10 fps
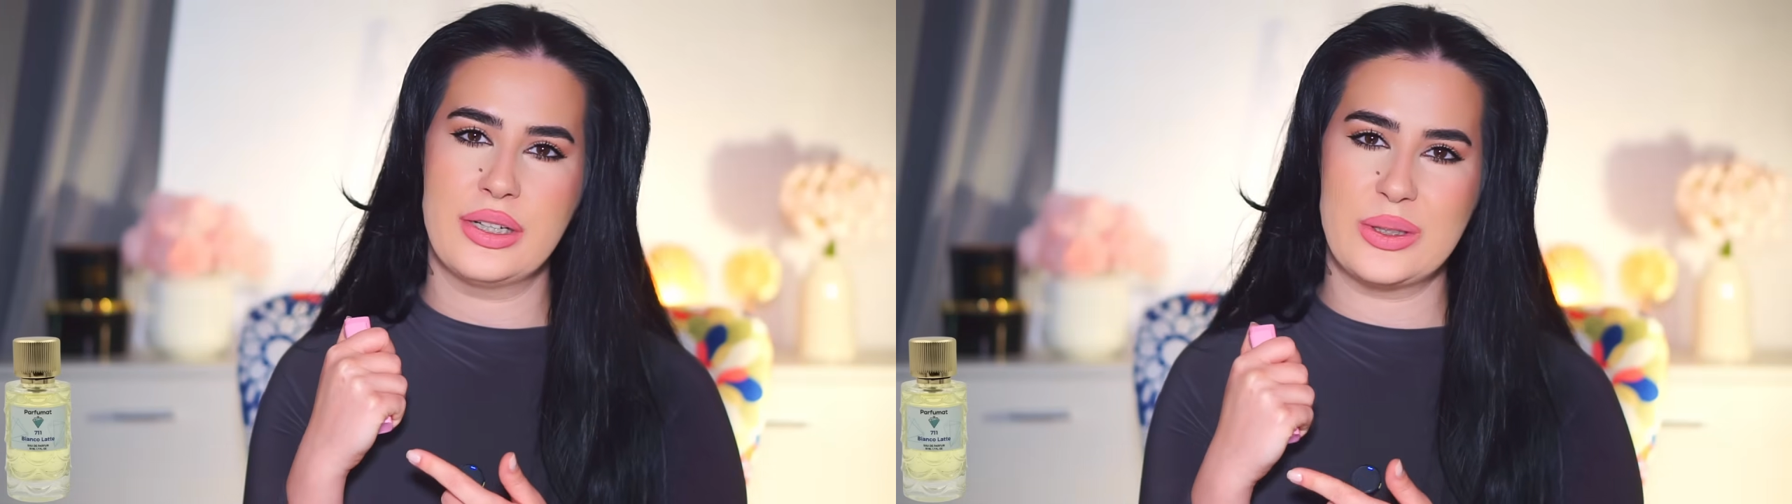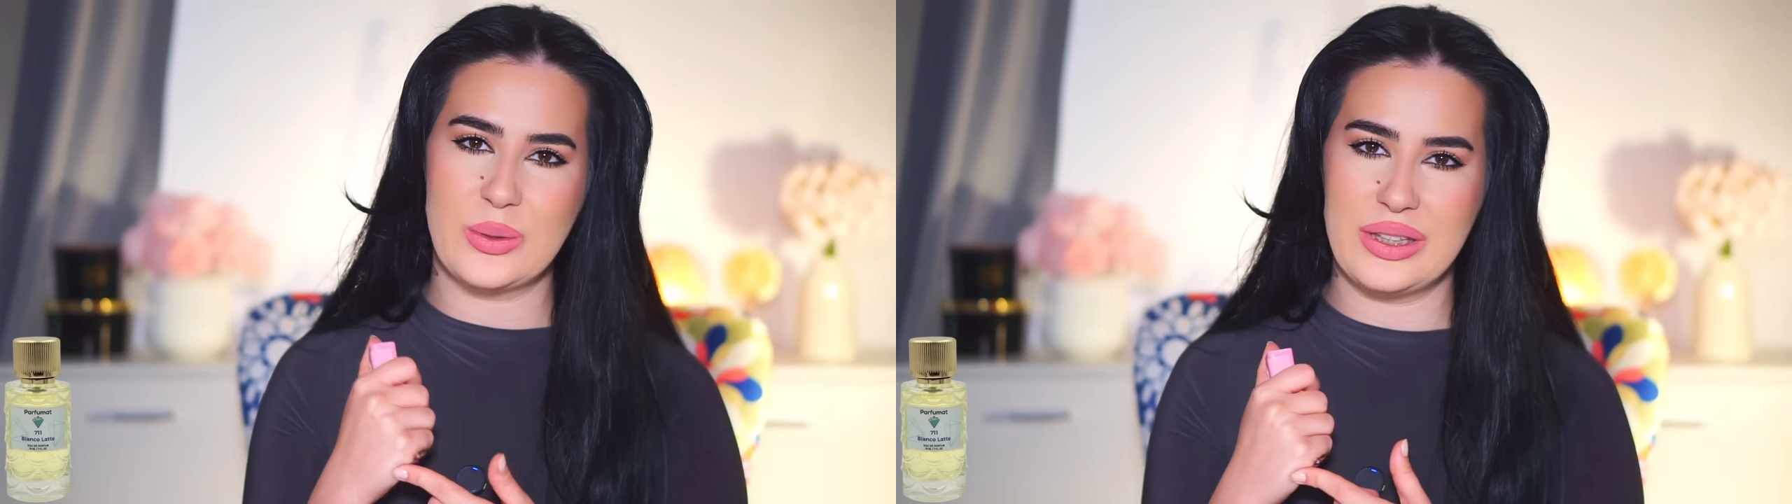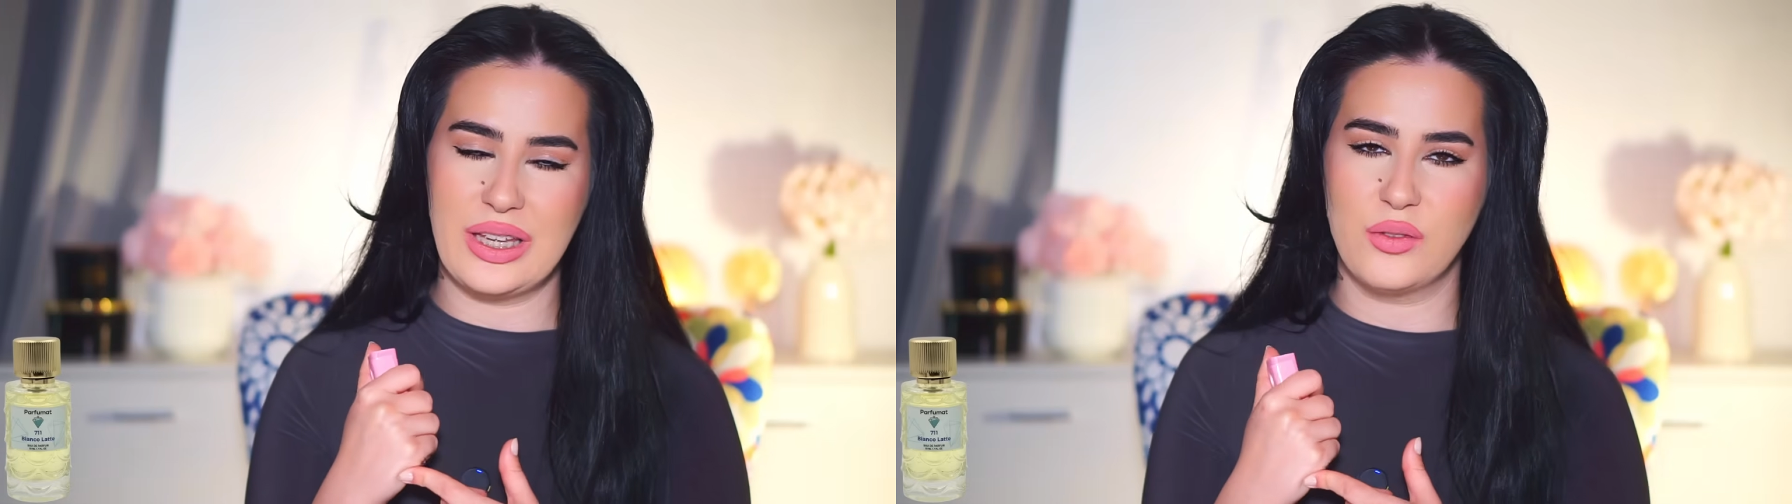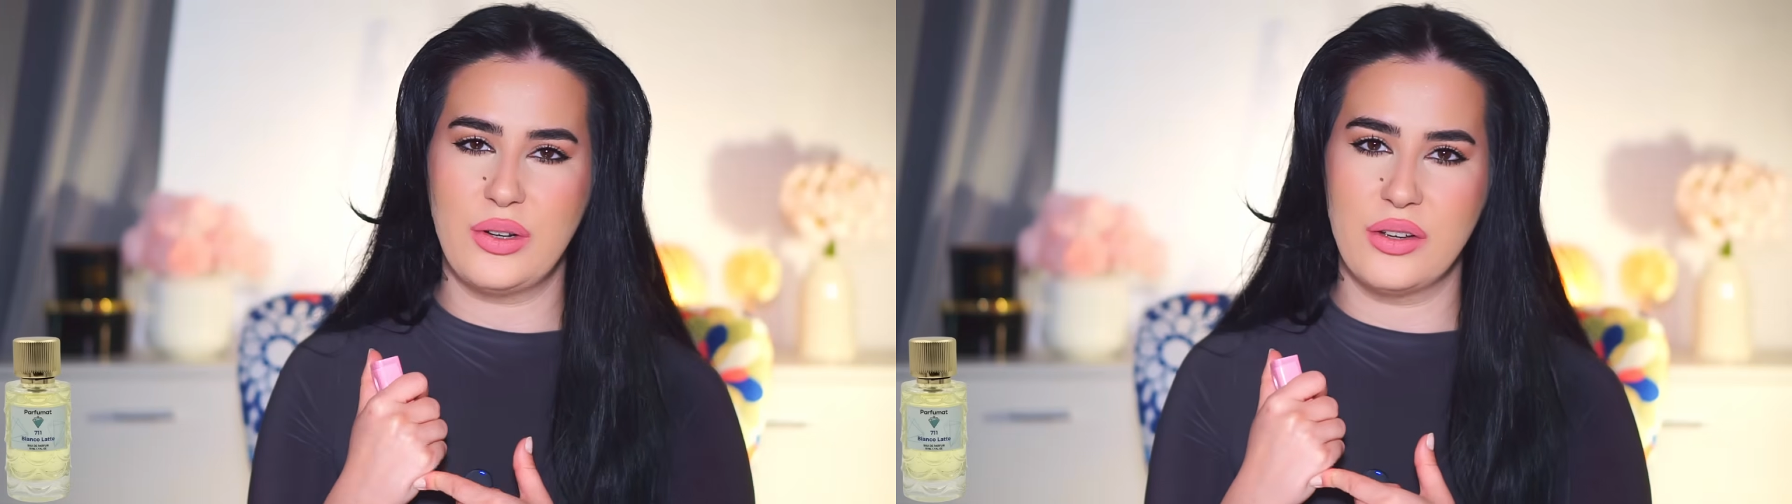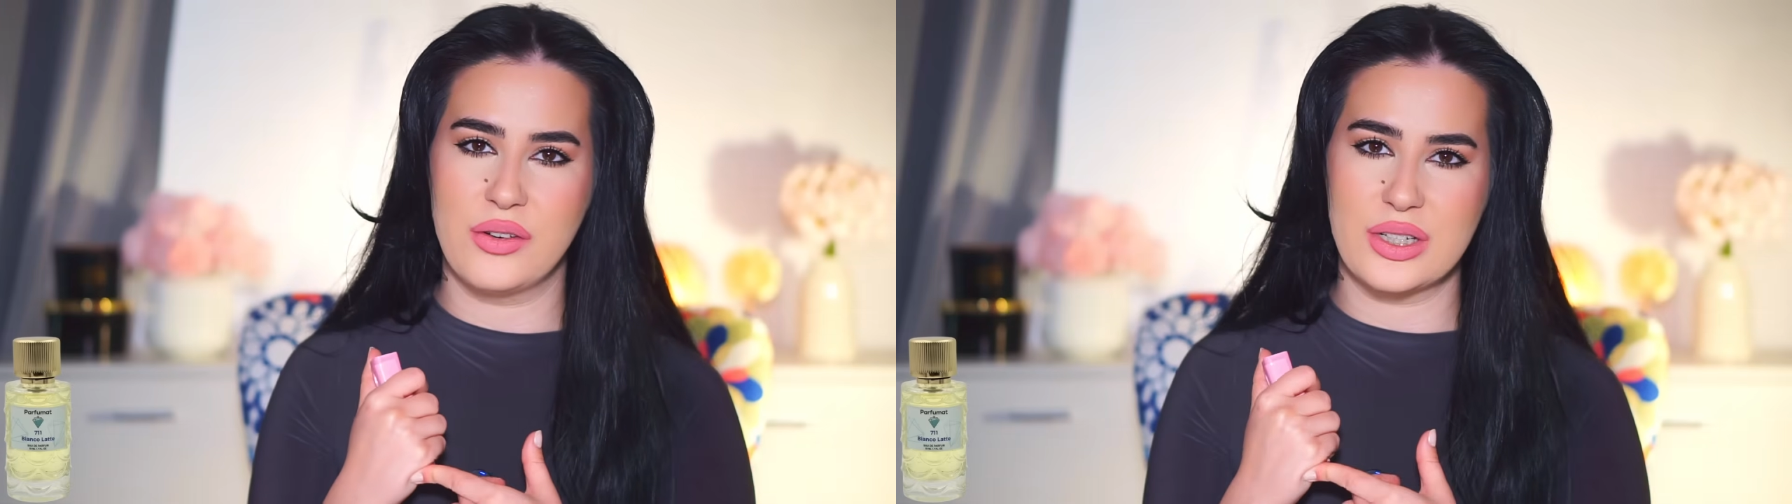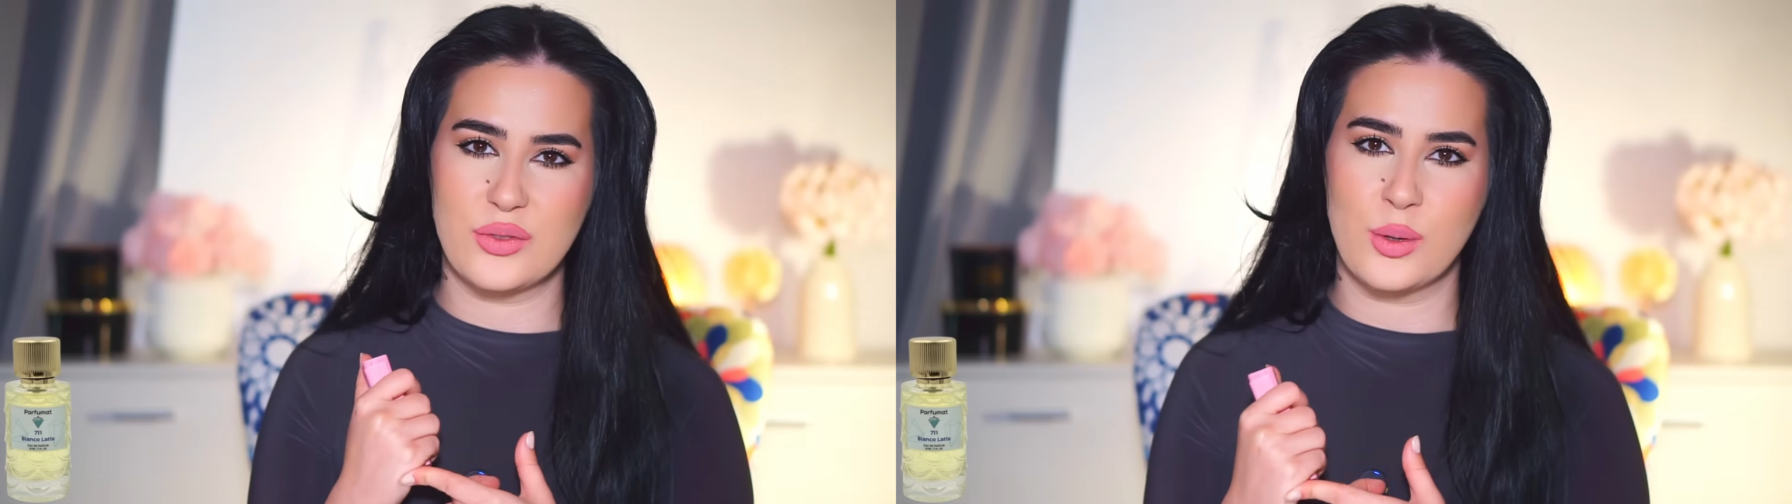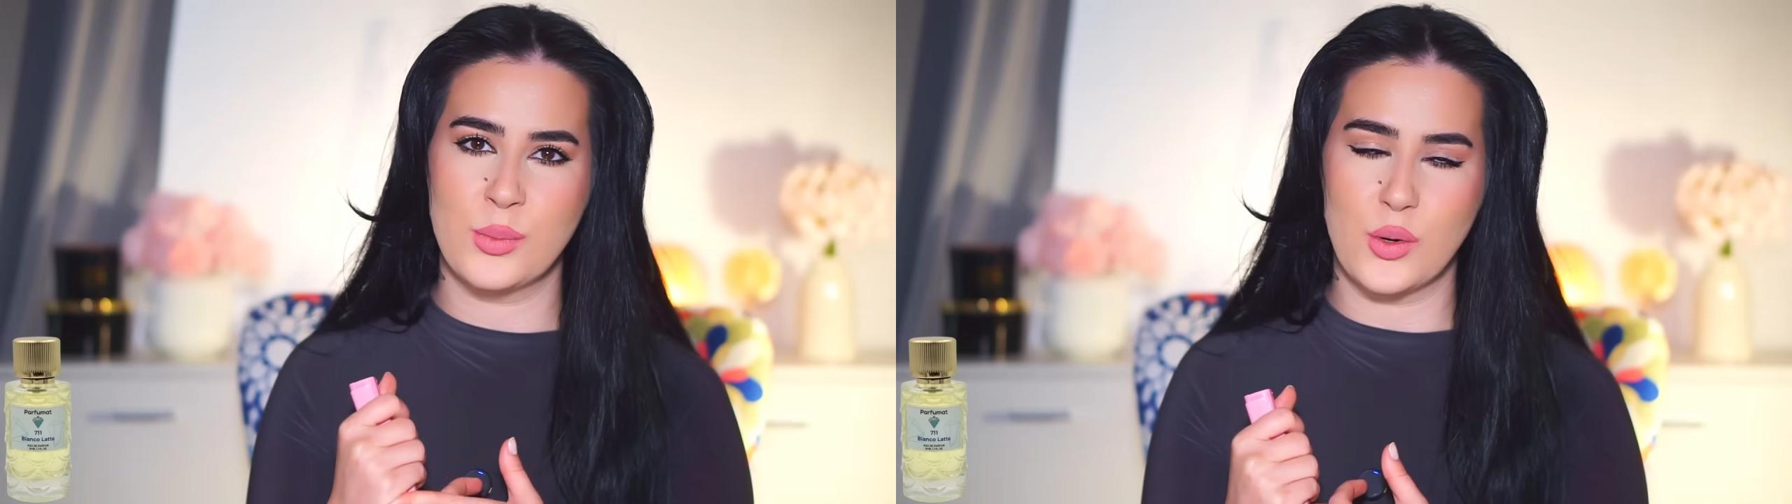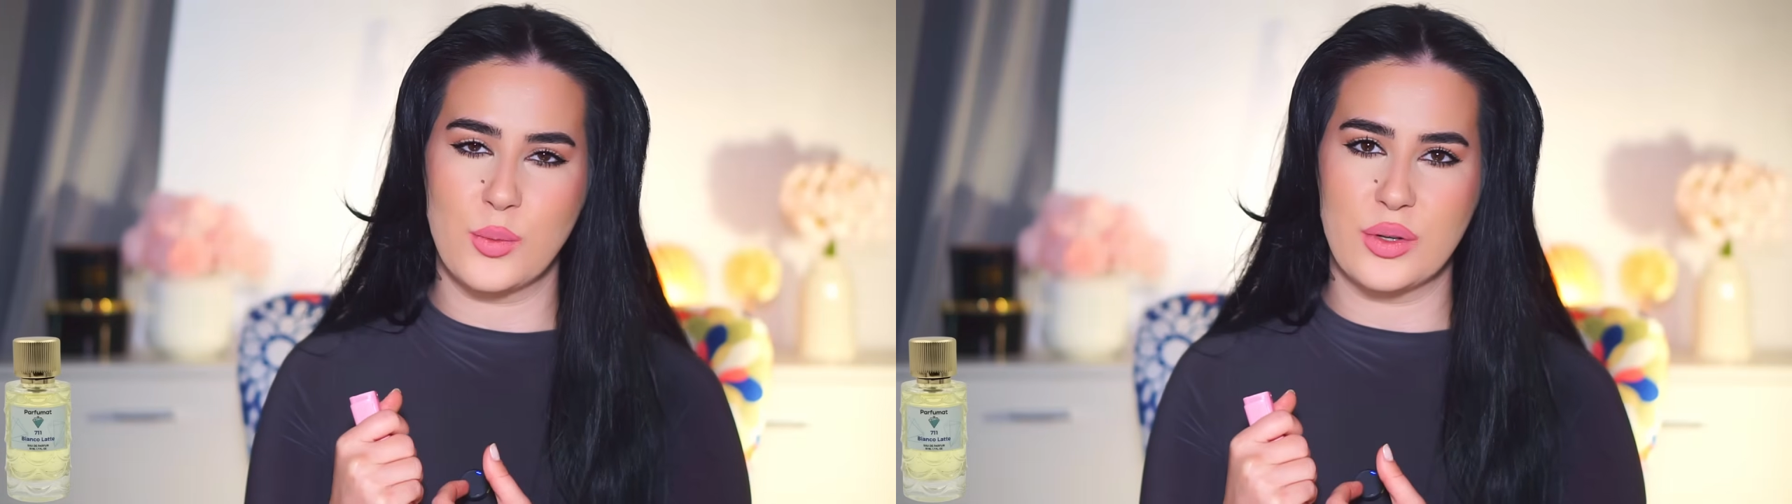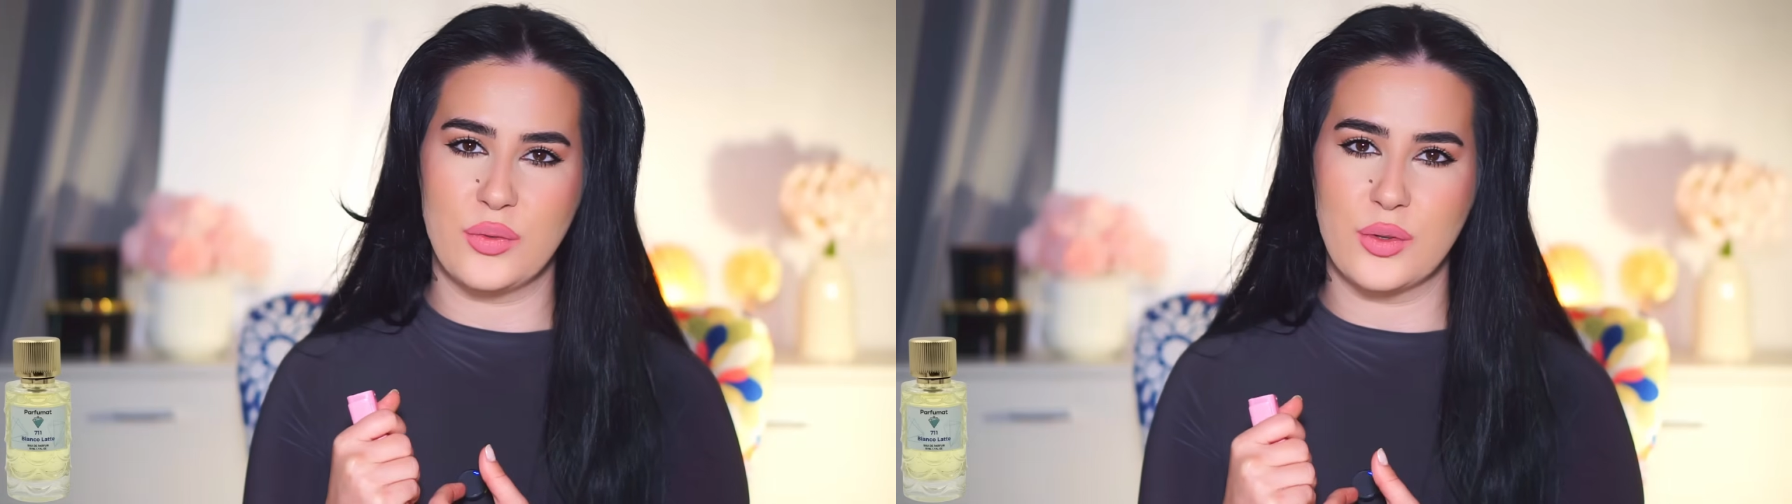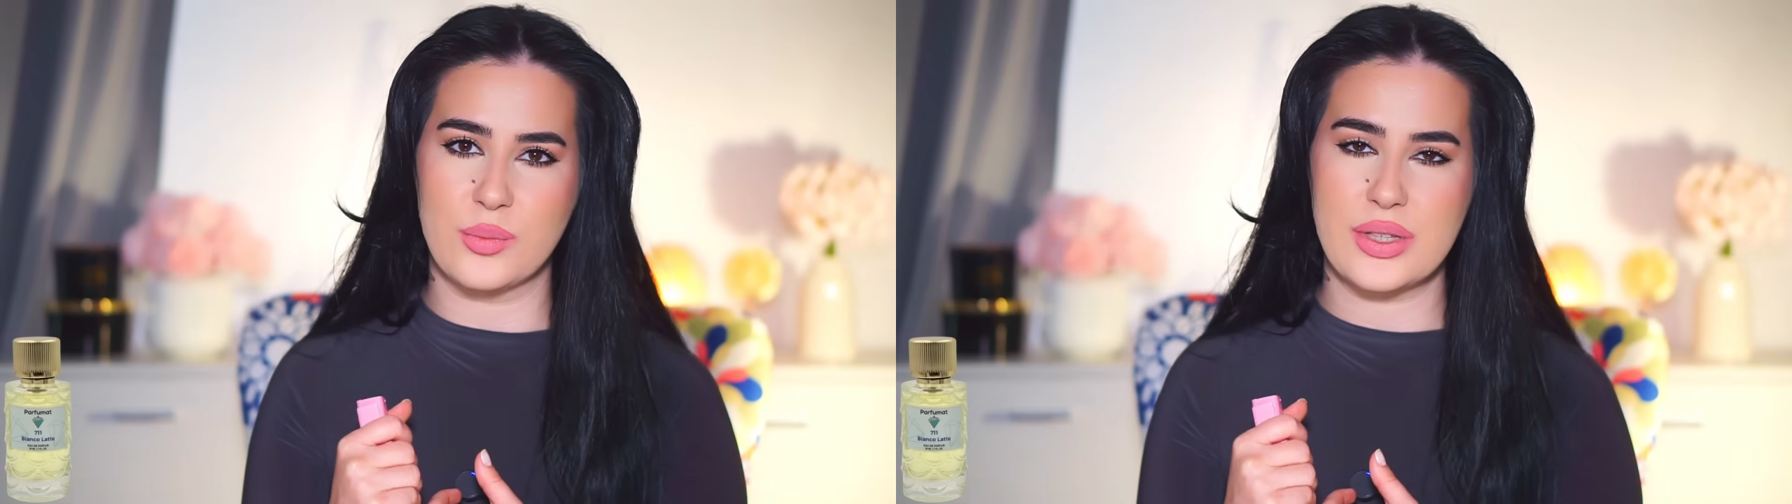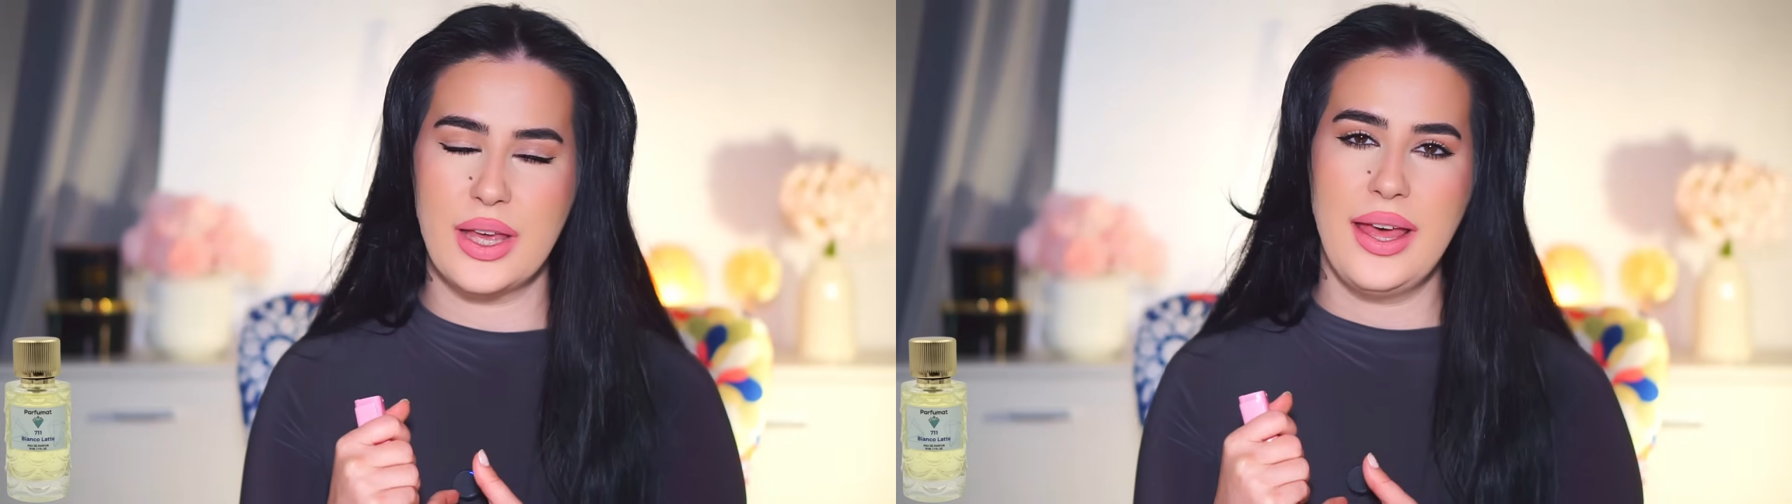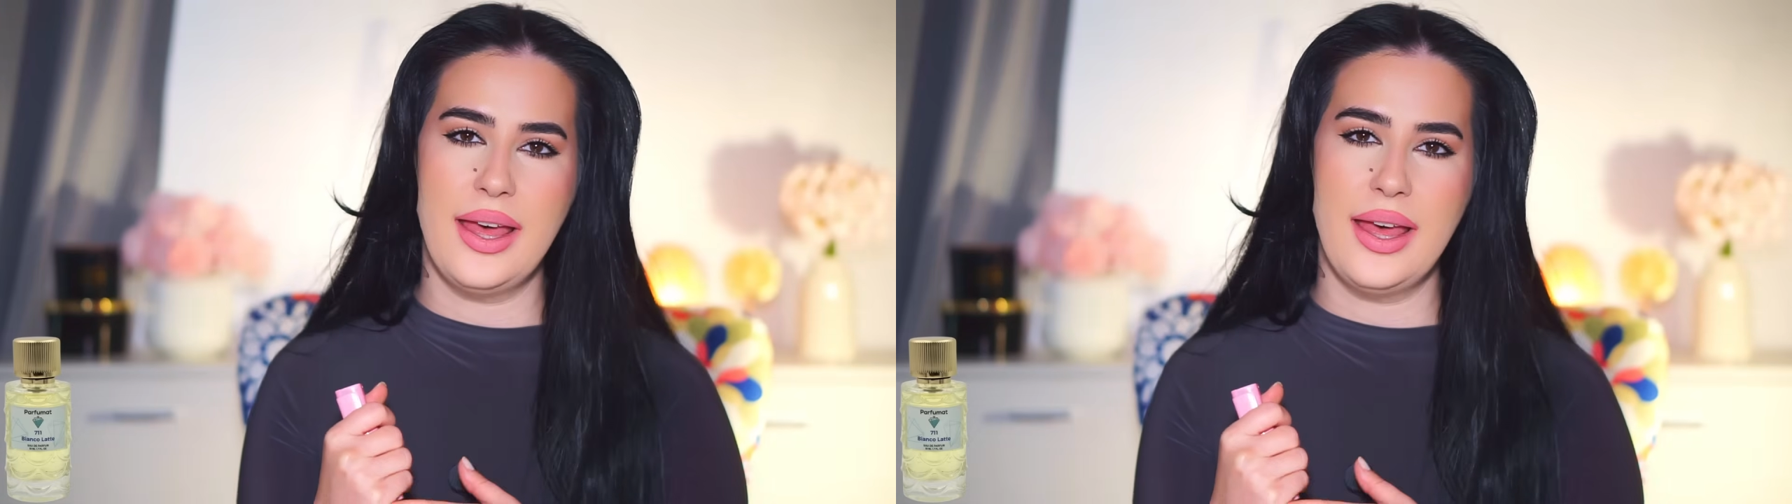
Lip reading: 28 flavors from Rogue Perfumes?